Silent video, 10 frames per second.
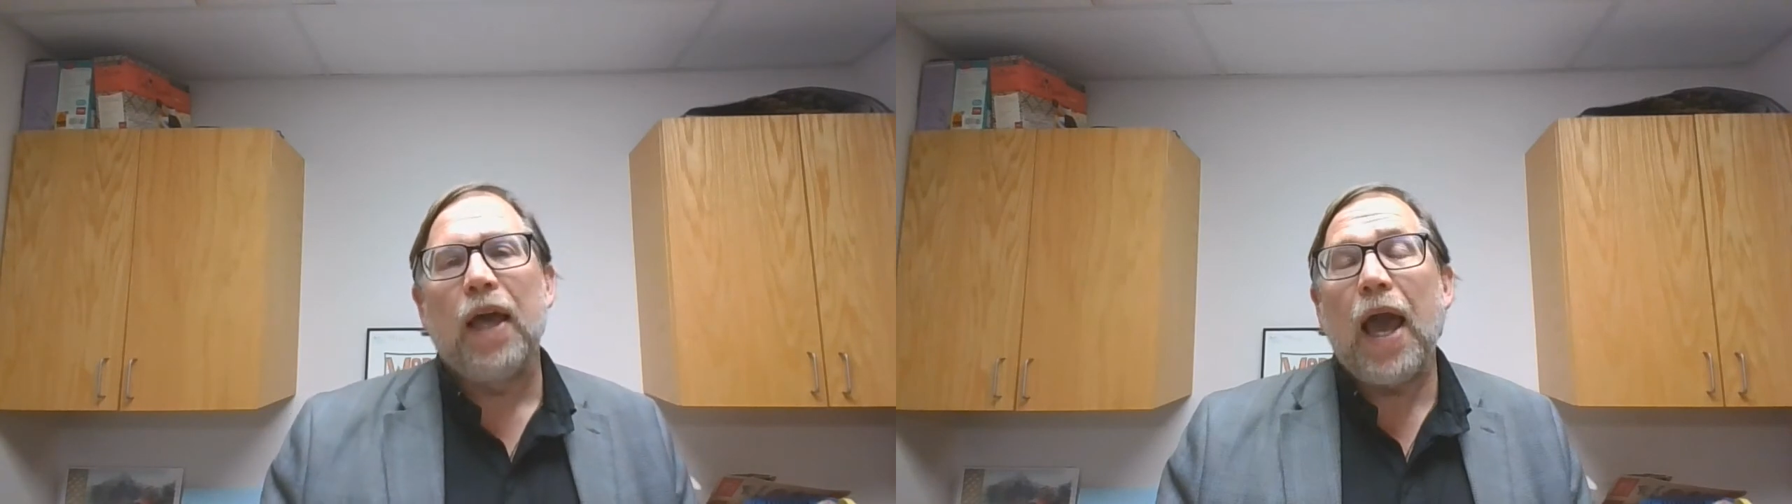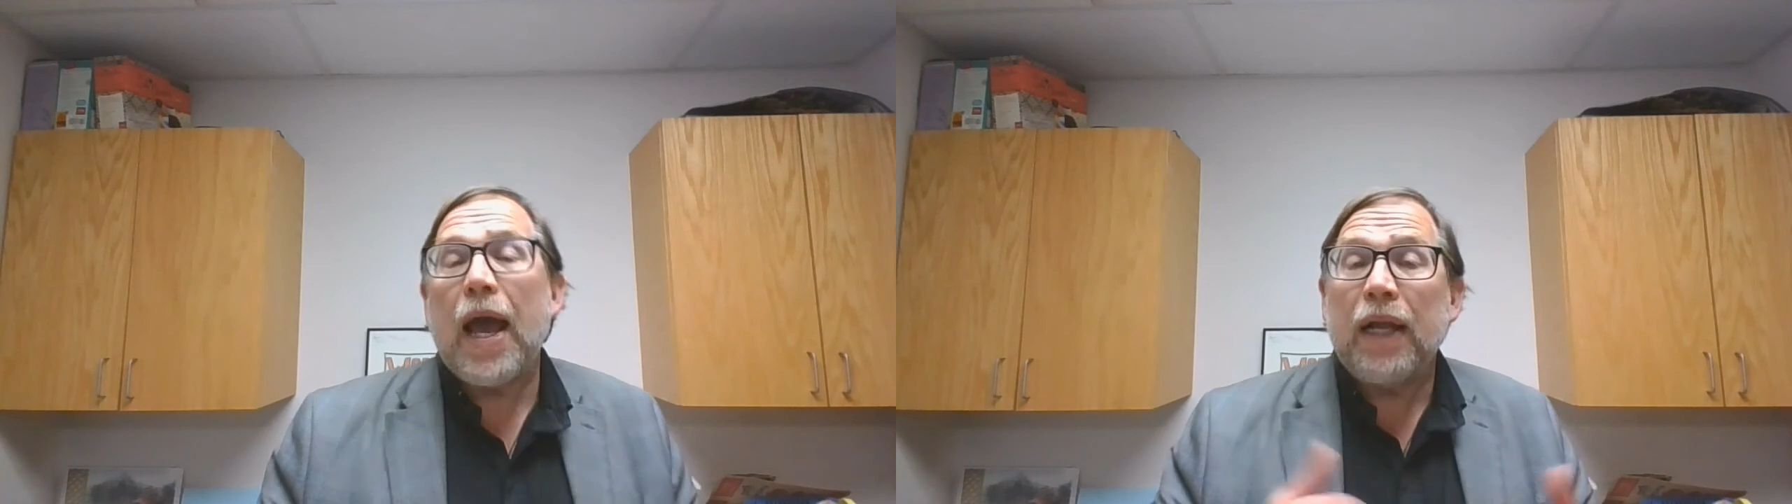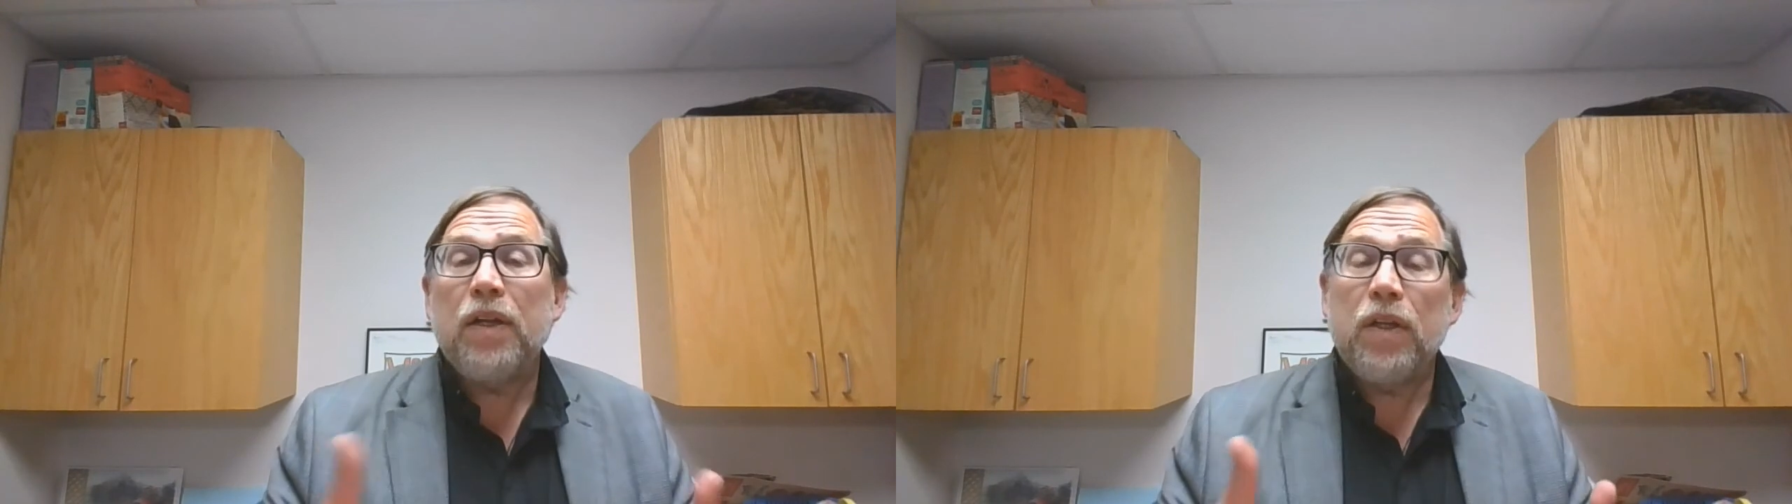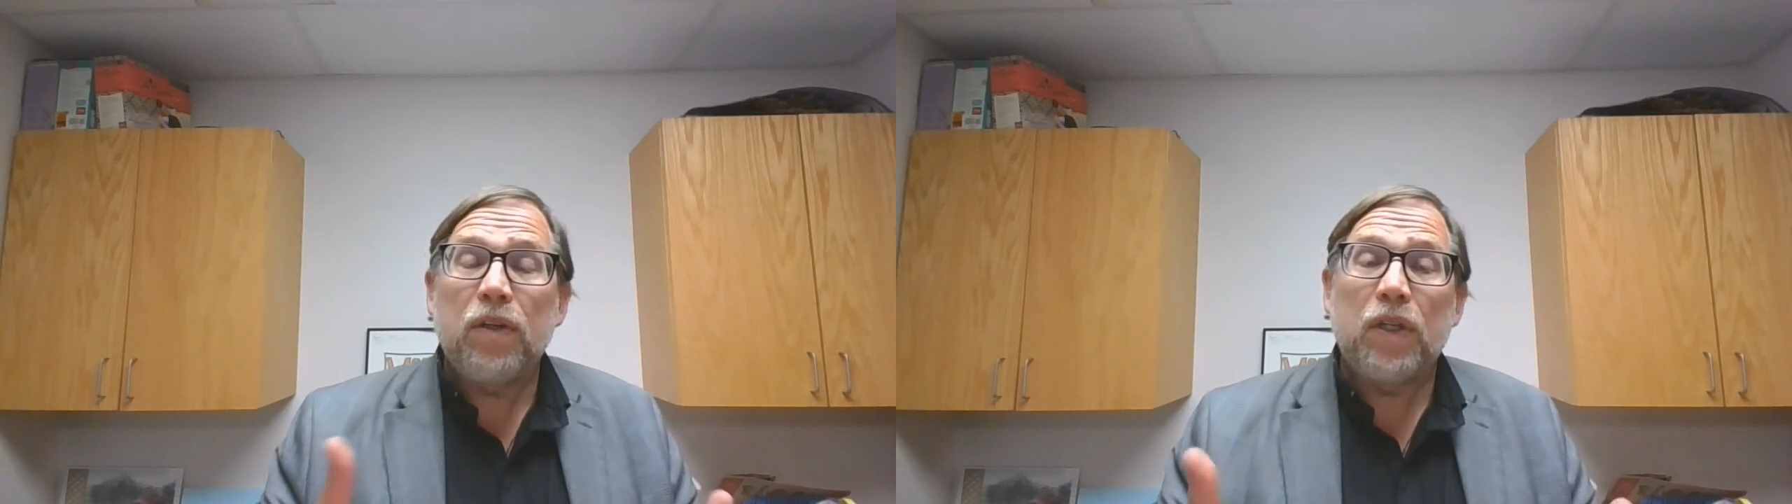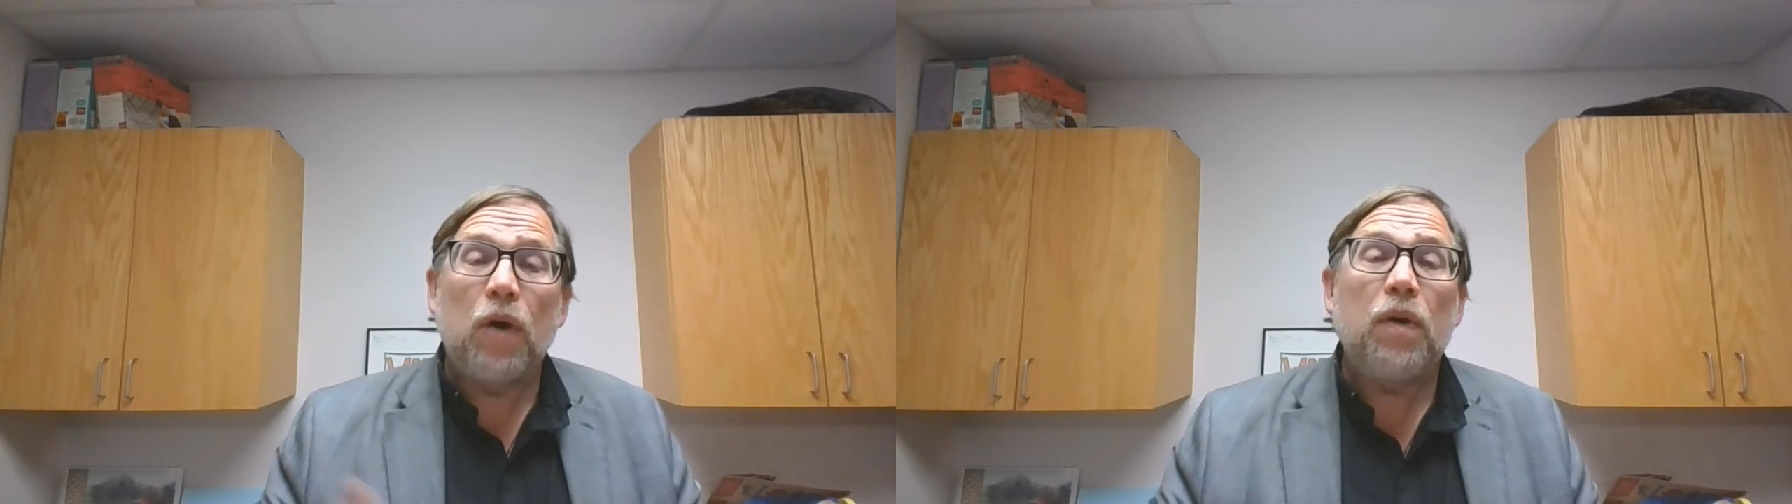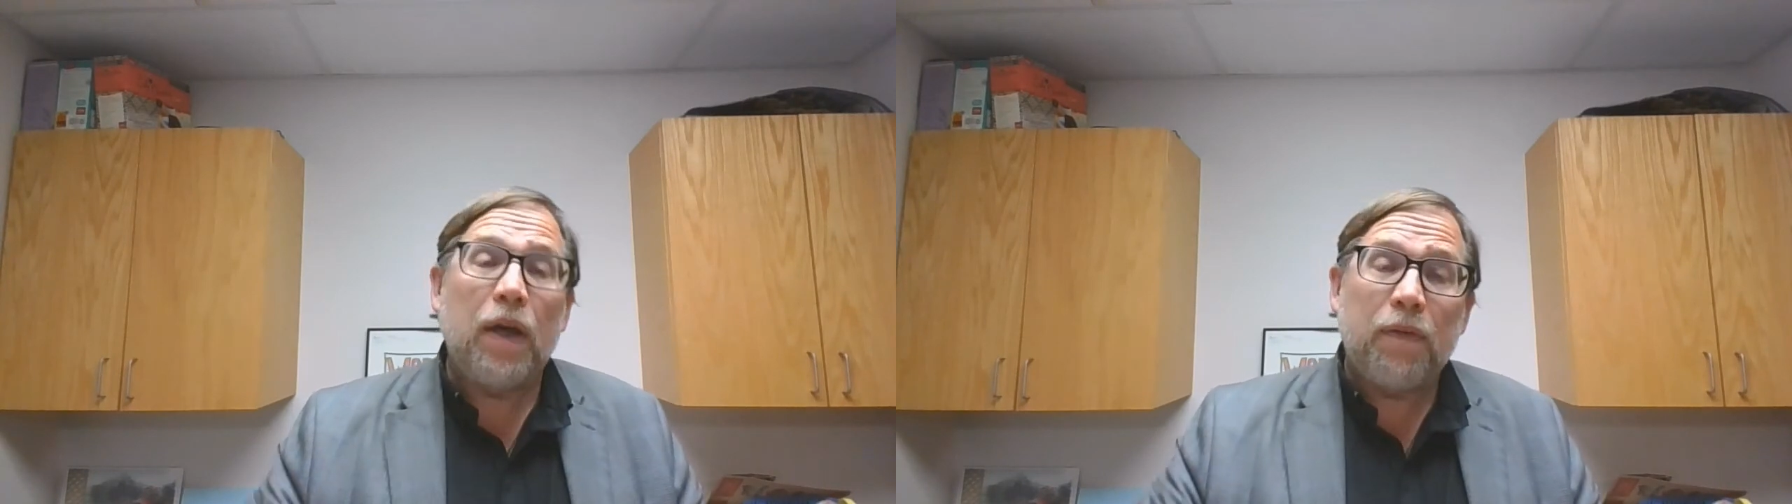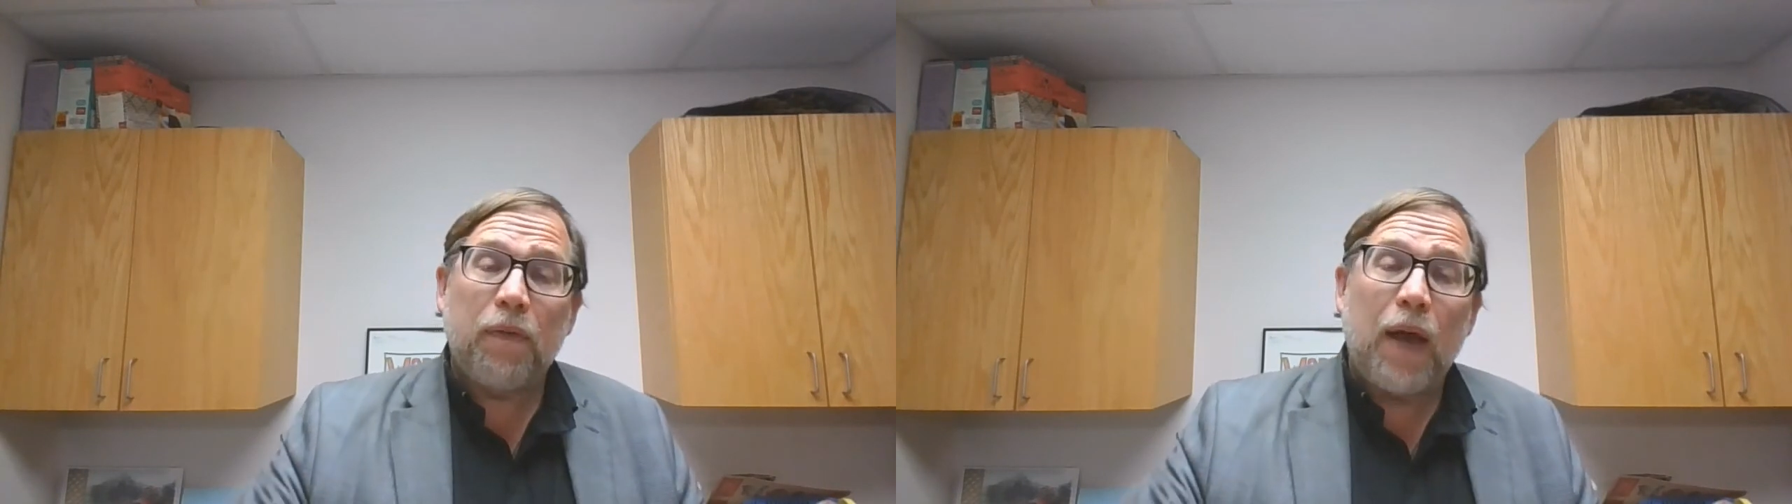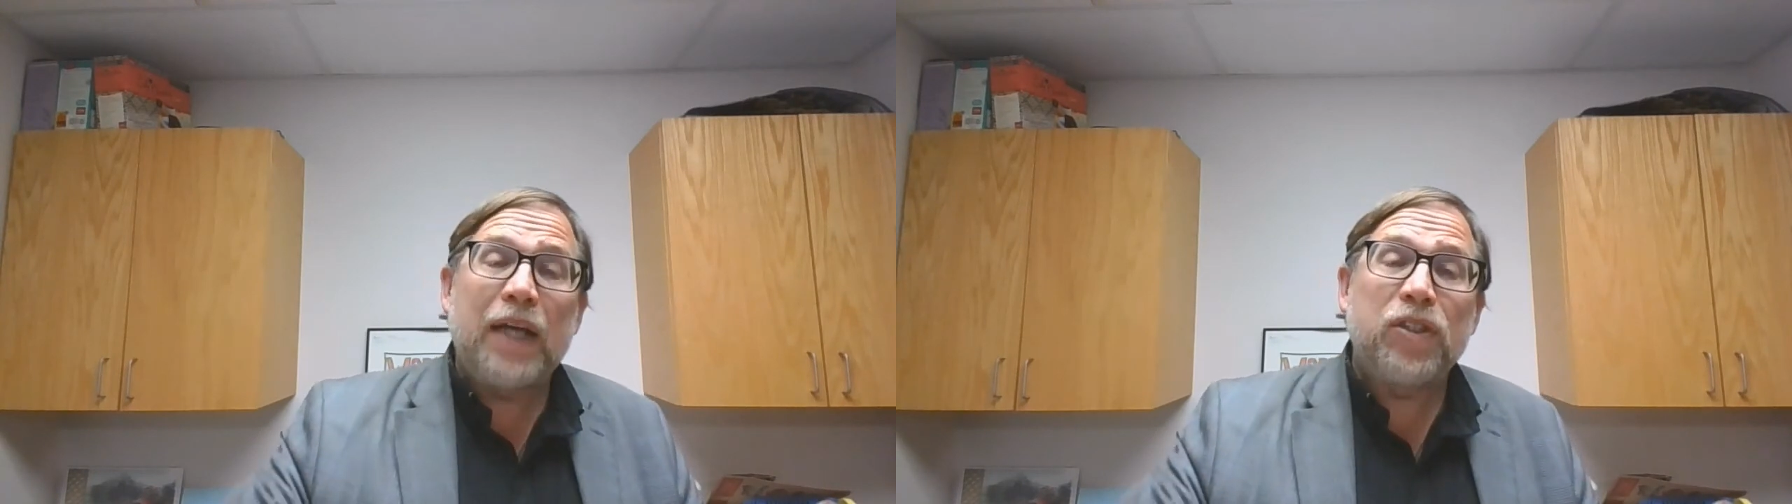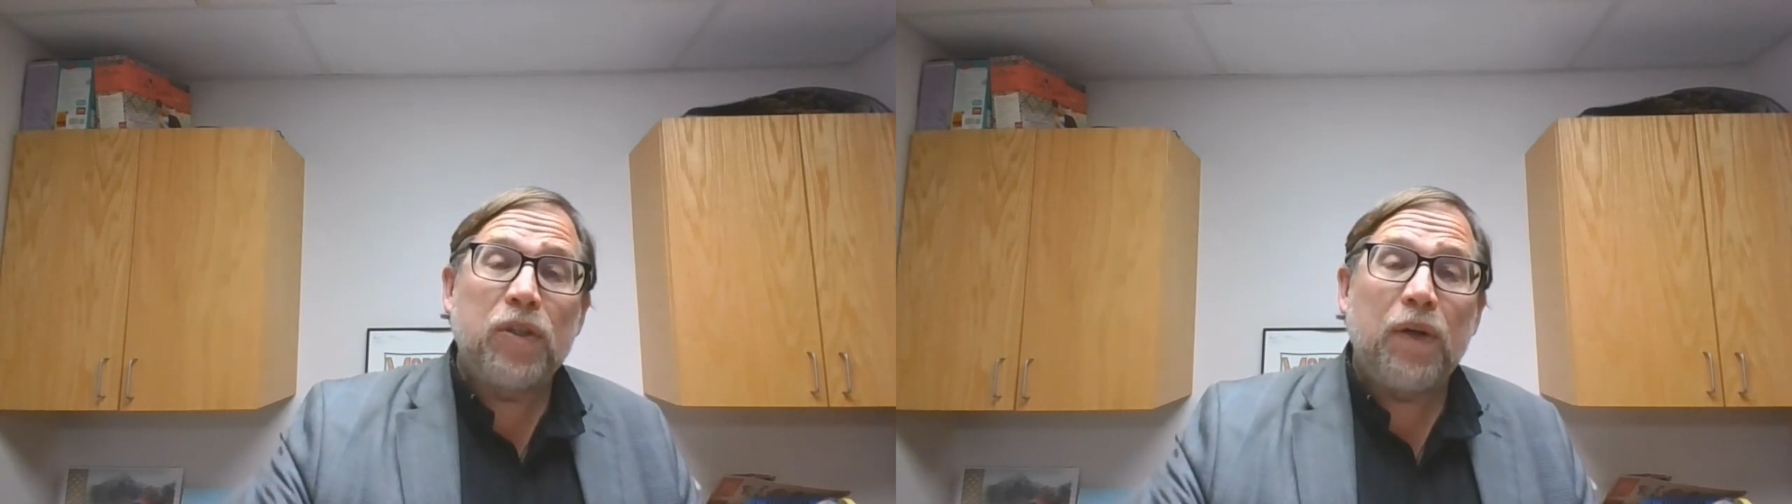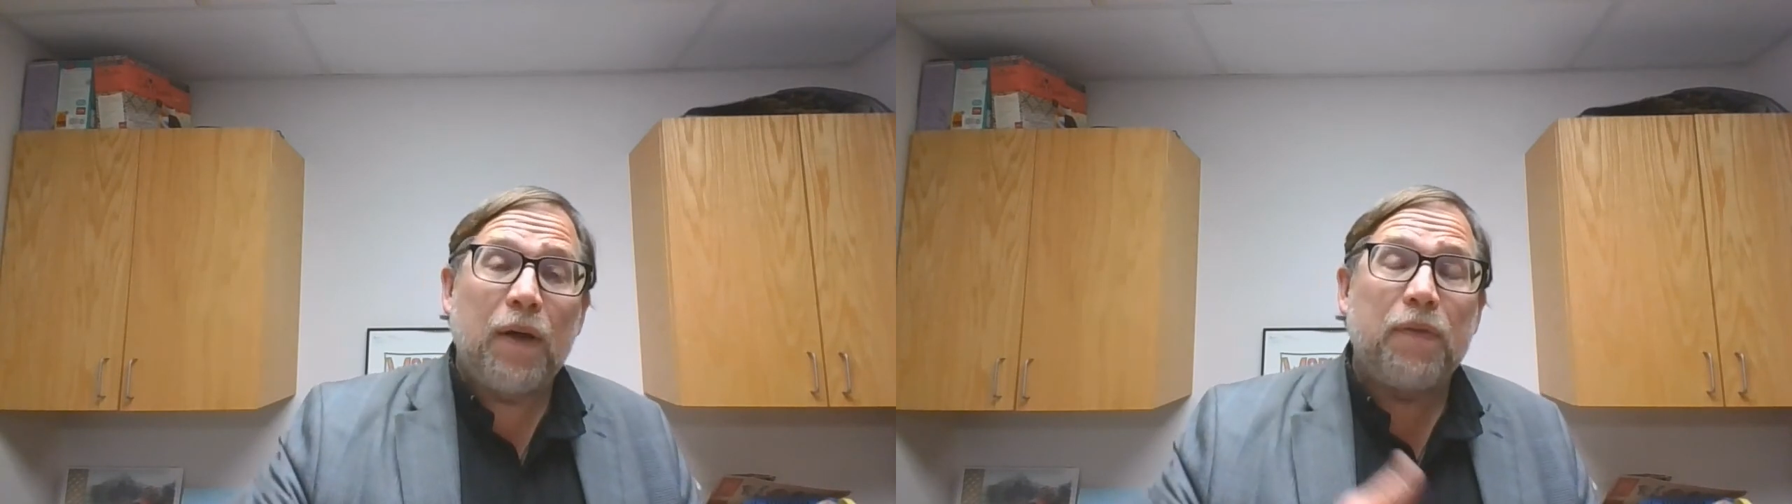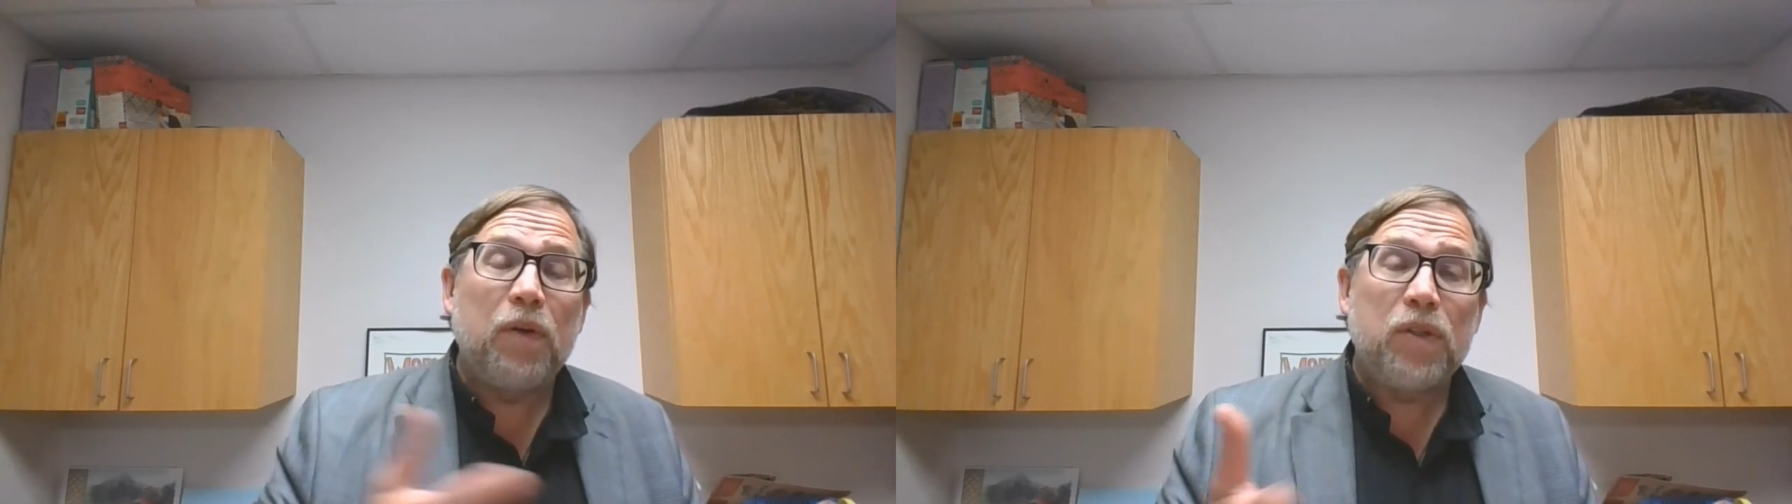And you'll know if you